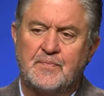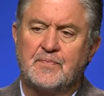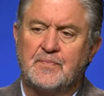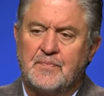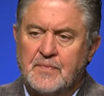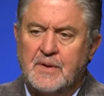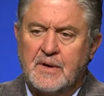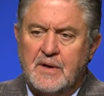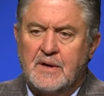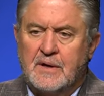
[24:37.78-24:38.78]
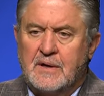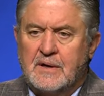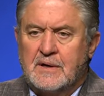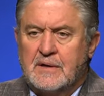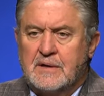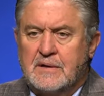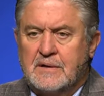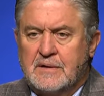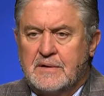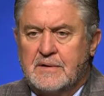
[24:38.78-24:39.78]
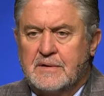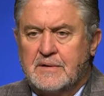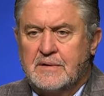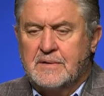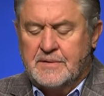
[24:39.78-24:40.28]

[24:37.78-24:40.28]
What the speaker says: Nobody speaks.